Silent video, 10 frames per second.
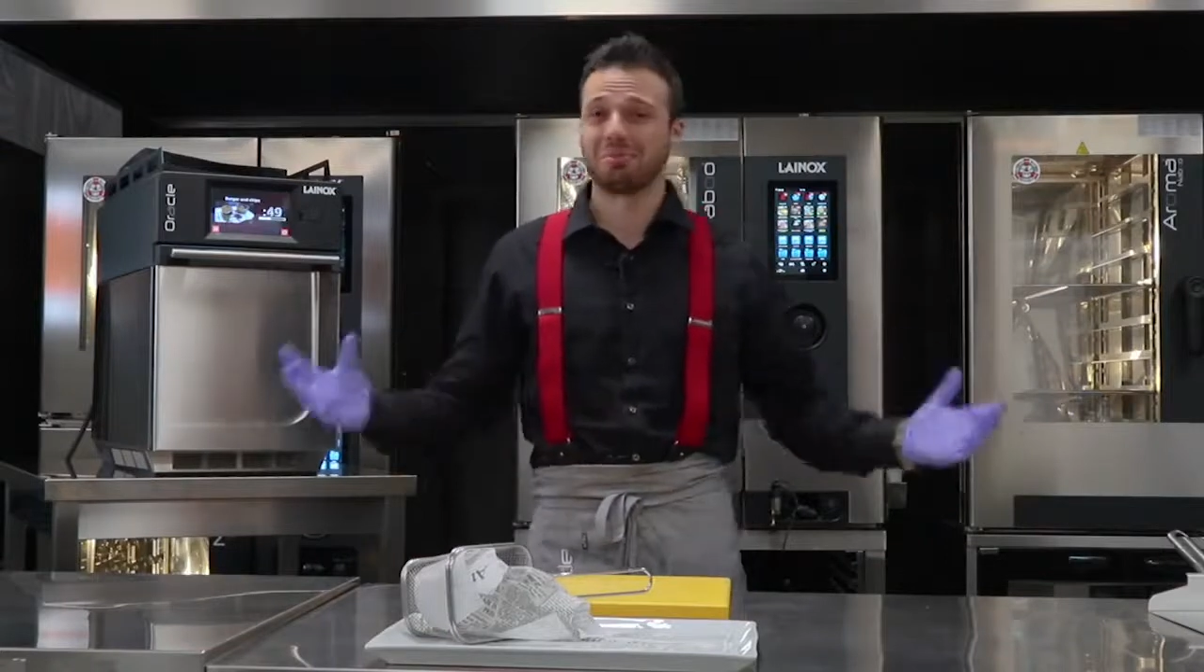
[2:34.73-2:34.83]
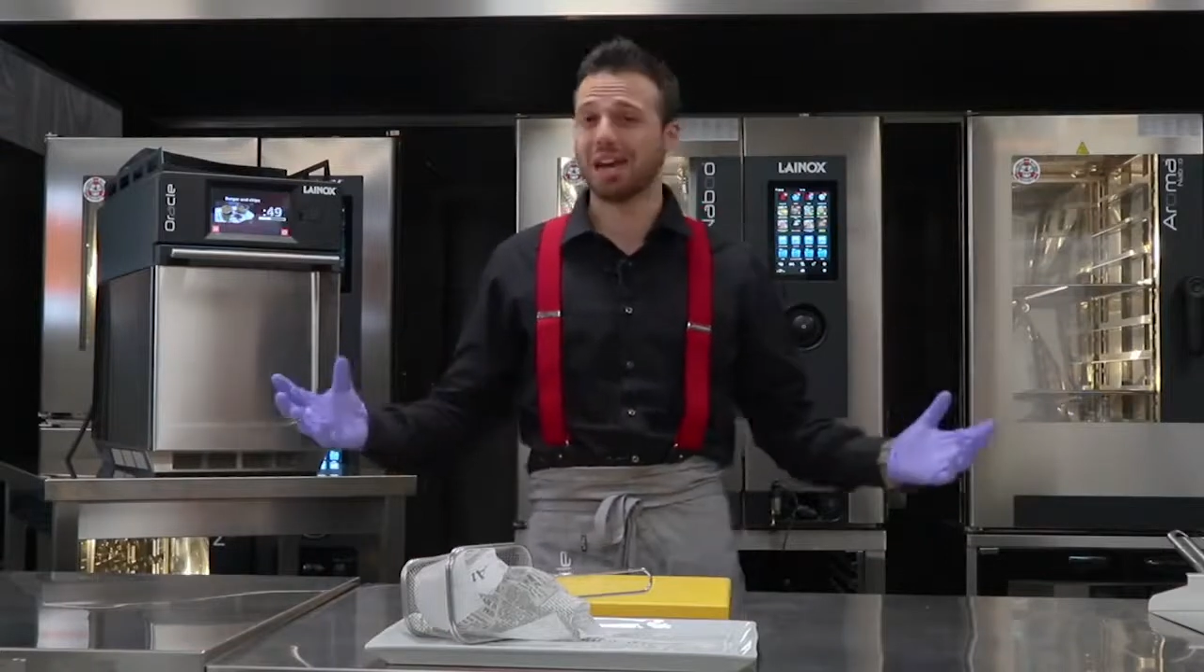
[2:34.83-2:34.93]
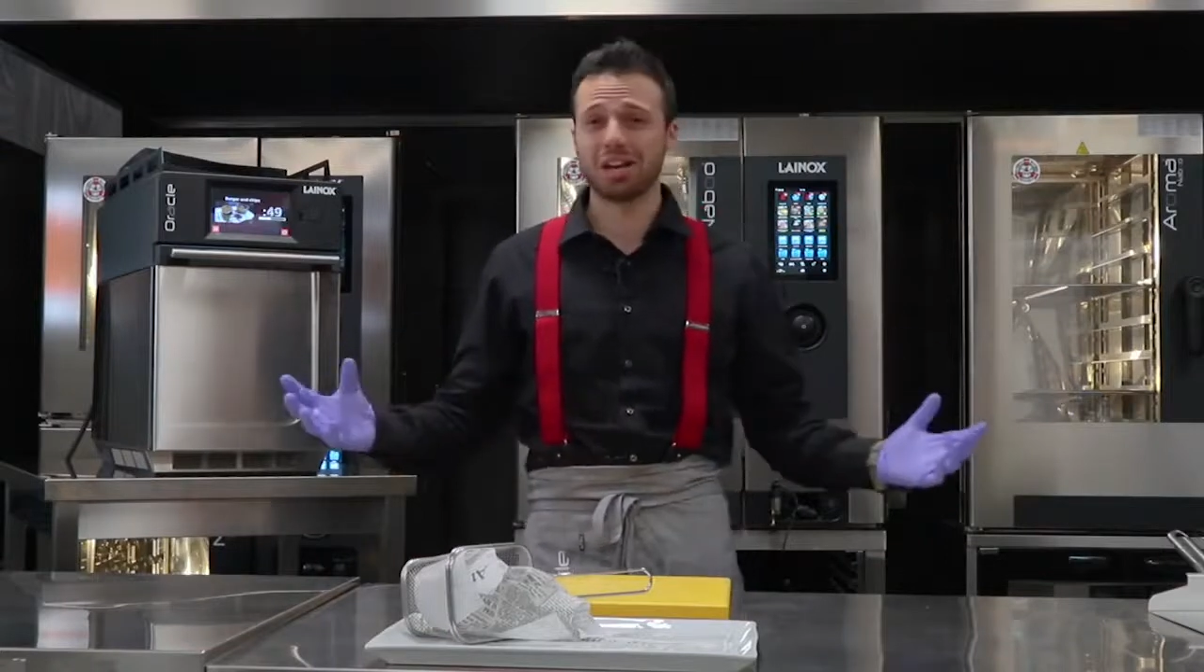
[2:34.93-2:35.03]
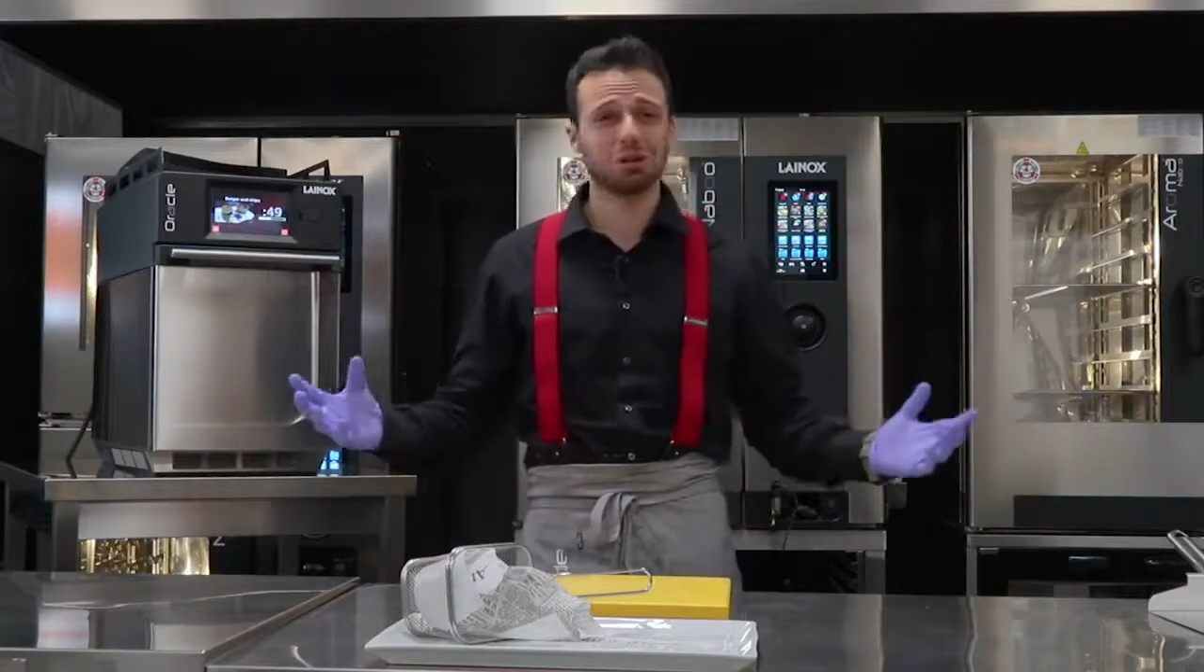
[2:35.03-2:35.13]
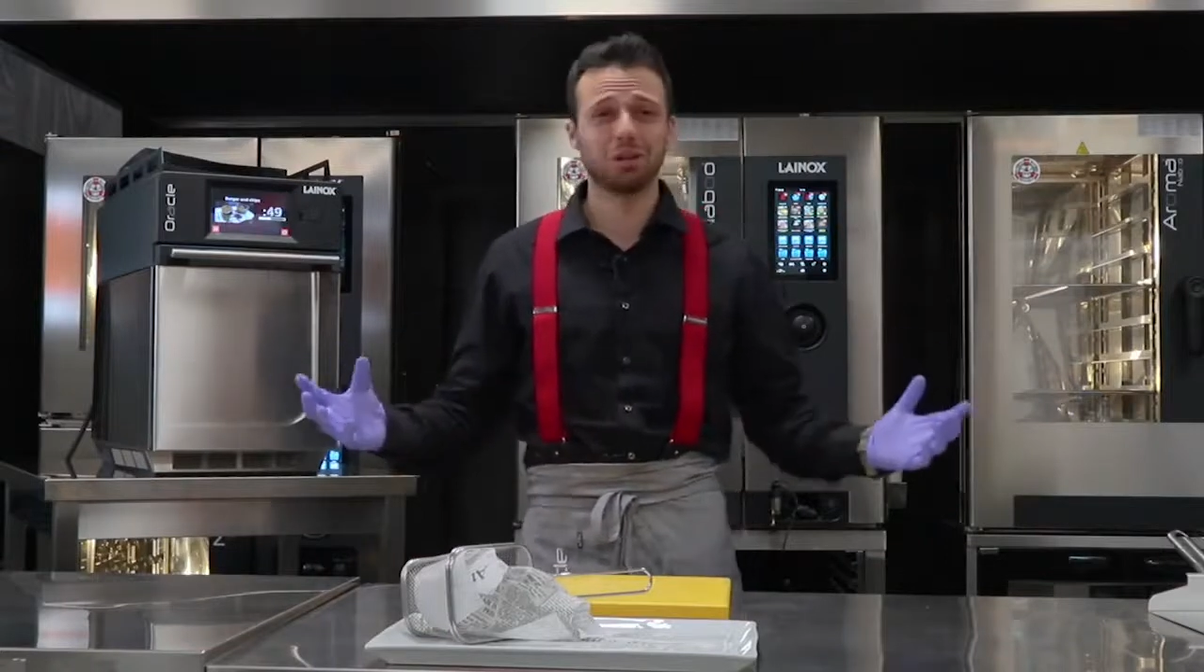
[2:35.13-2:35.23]

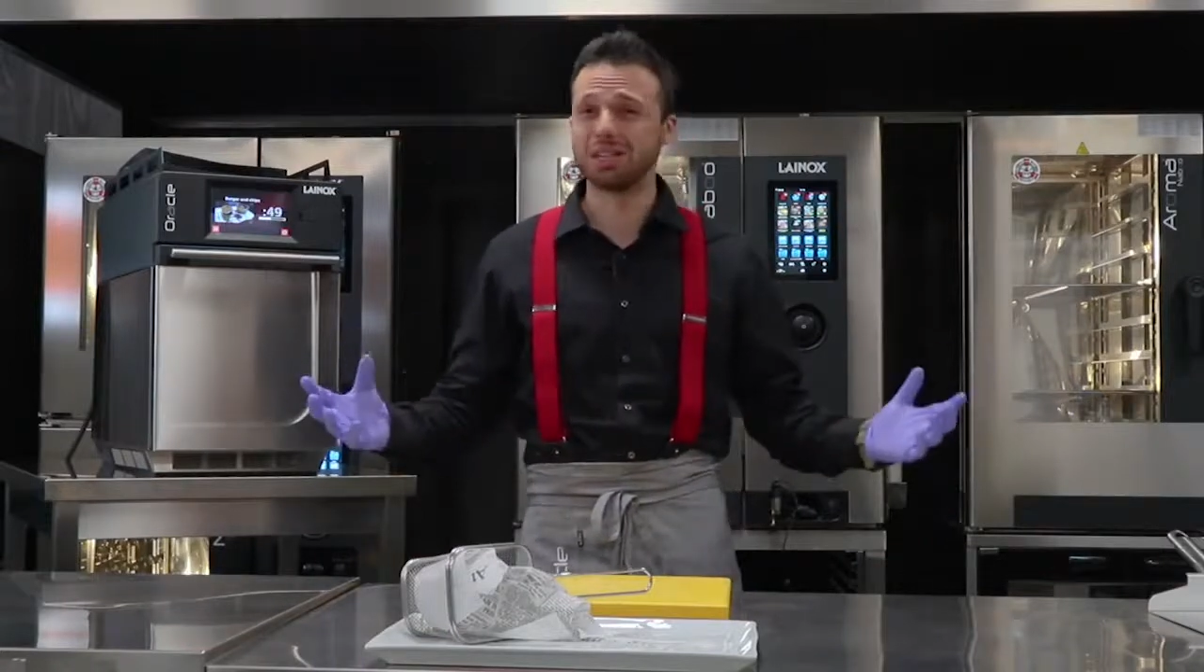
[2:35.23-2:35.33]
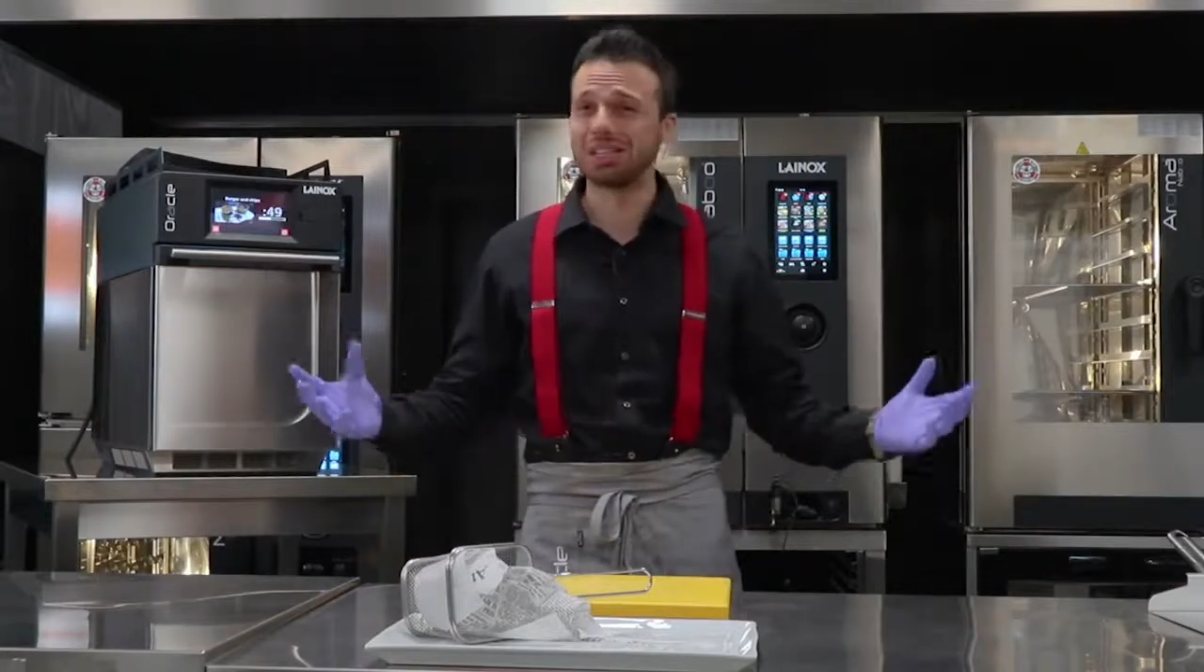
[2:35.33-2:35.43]
actually